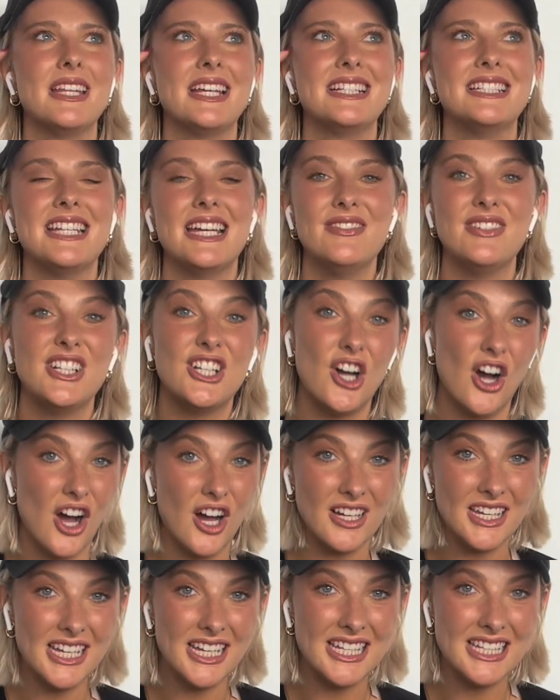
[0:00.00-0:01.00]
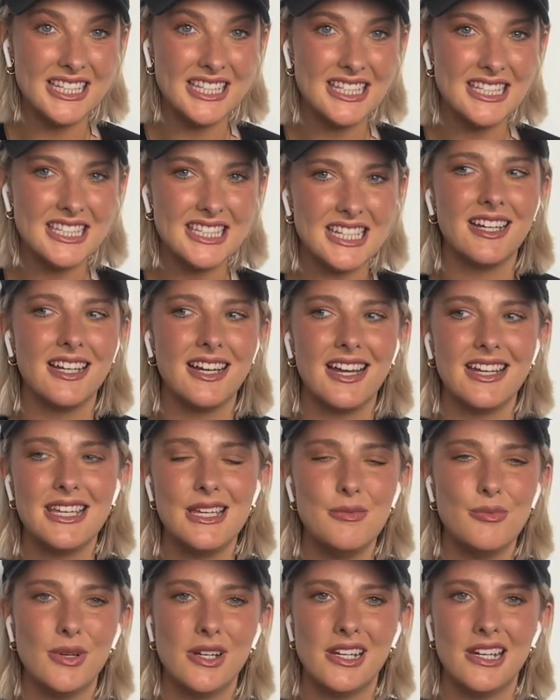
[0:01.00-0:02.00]
David Goggins, I
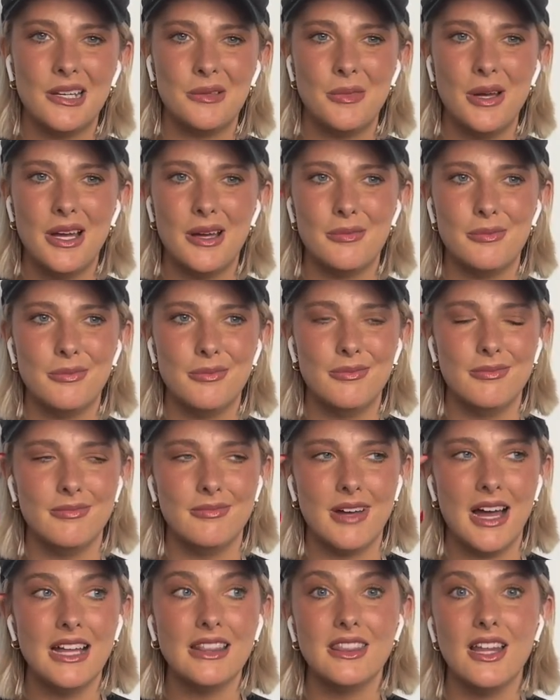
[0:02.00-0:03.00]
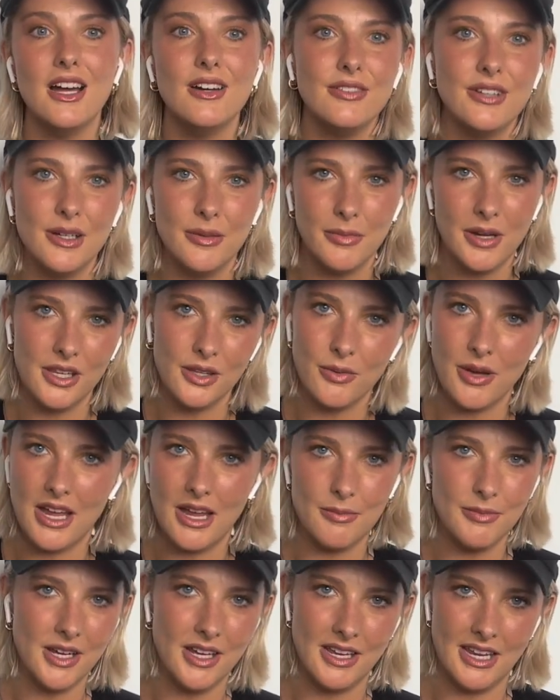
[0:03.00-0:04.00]
keep bringing him up. I love him, by the way.
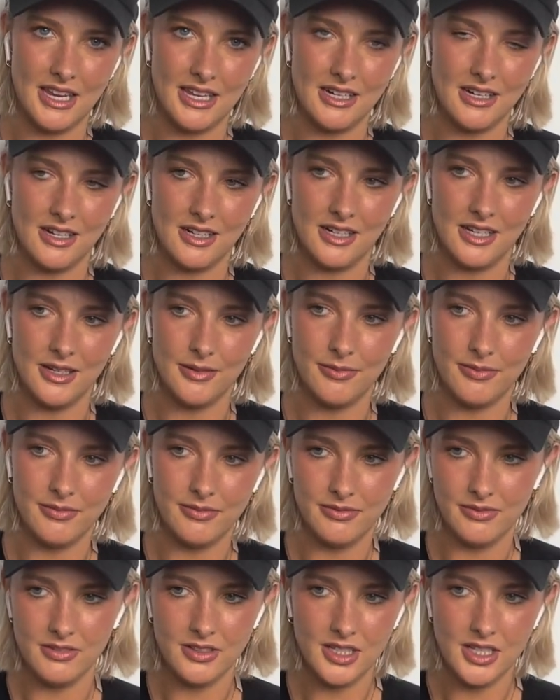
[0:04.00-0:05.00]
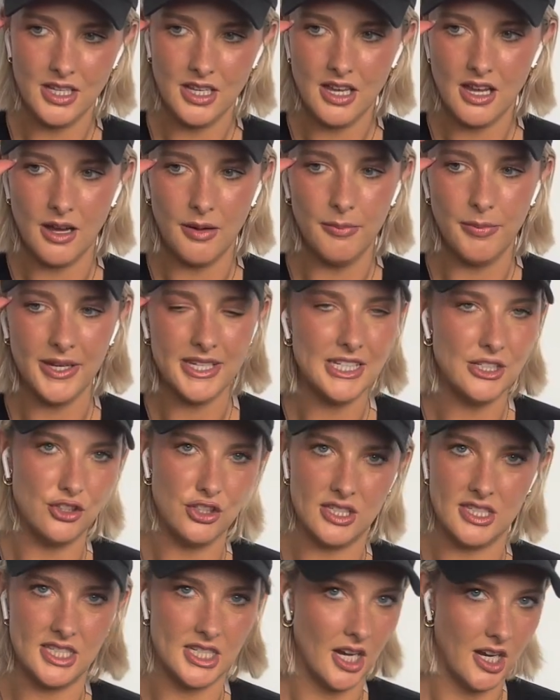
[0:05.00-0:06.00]
I'm not hating on him, but he's
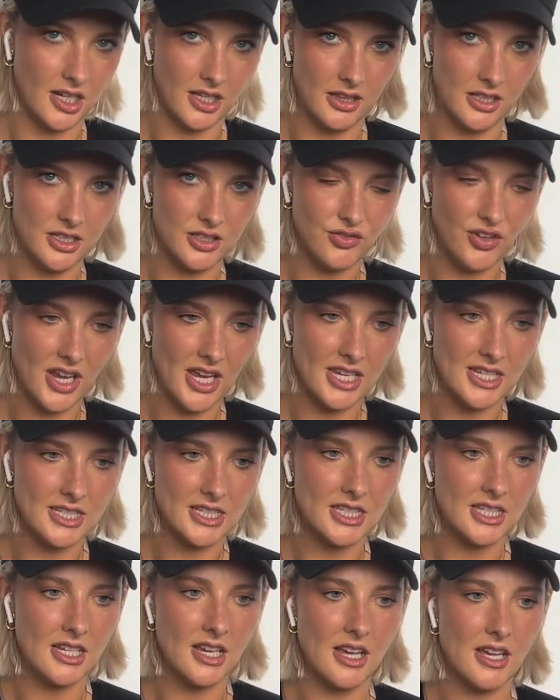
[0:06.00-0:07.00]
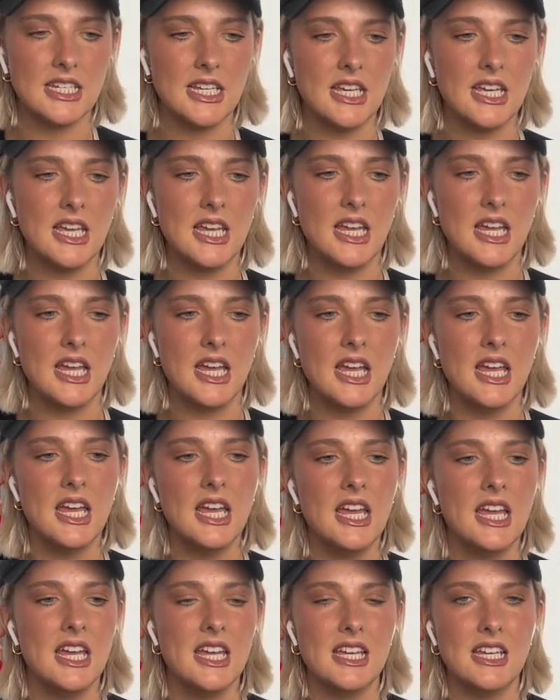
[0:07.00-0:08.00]
just stuck in this phase.
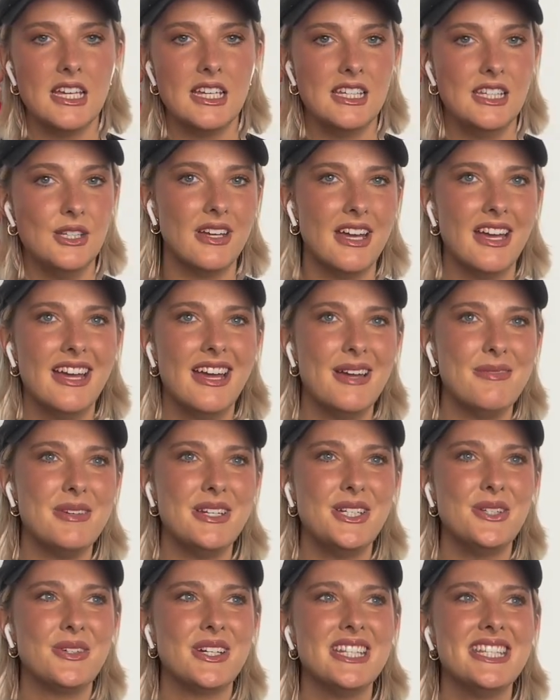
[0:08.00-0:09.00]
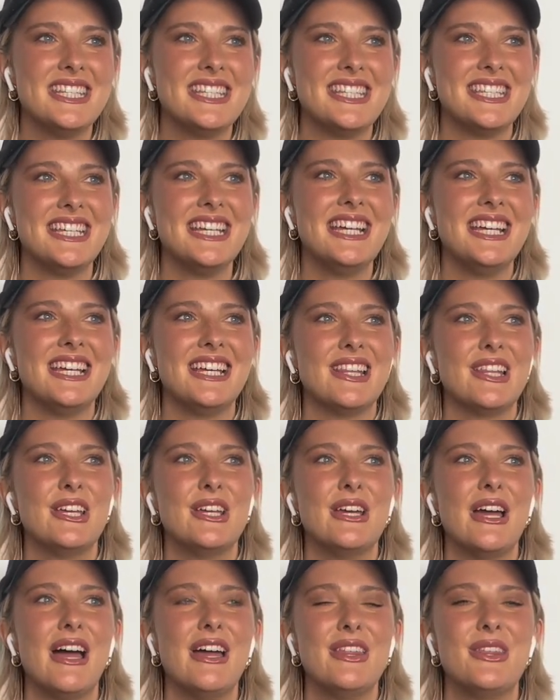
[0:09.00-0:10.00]
You can see
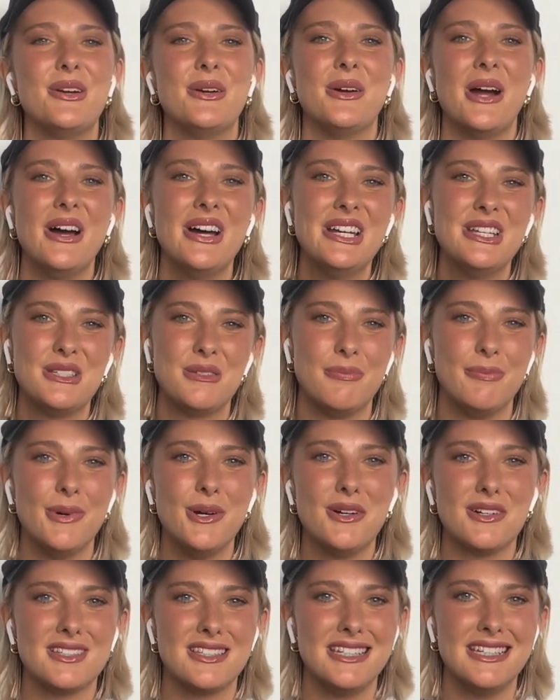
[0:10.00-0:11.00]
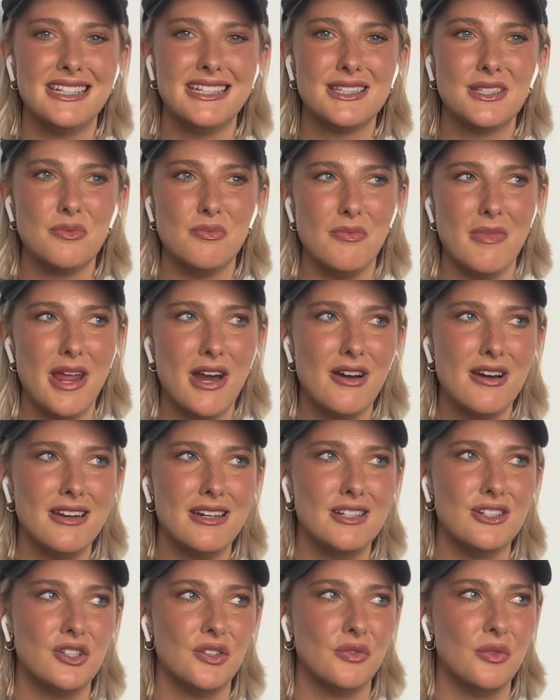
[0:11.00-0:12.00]
throughout his books, he gets married
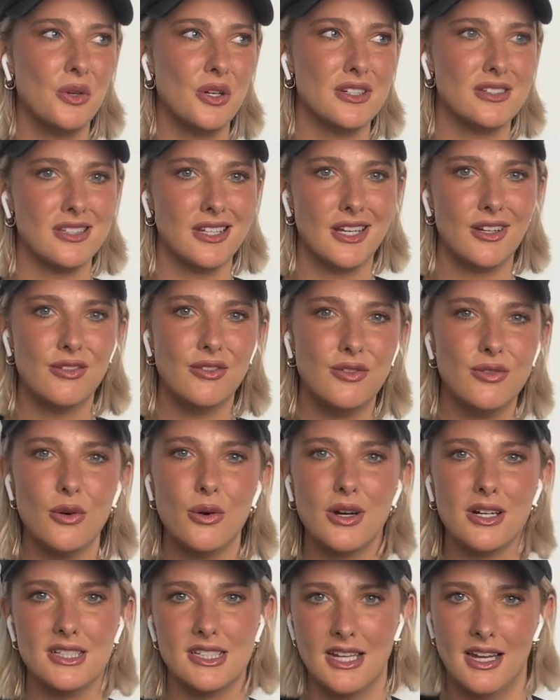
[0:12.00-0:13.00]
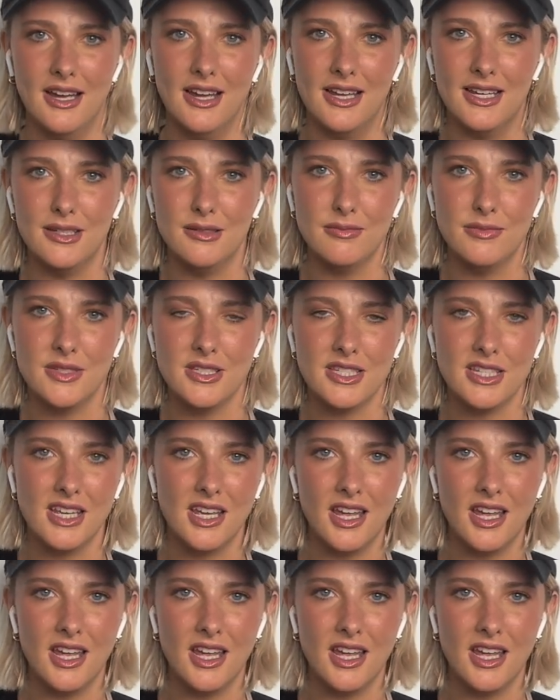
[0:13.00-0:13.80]
and divorced like 4 times.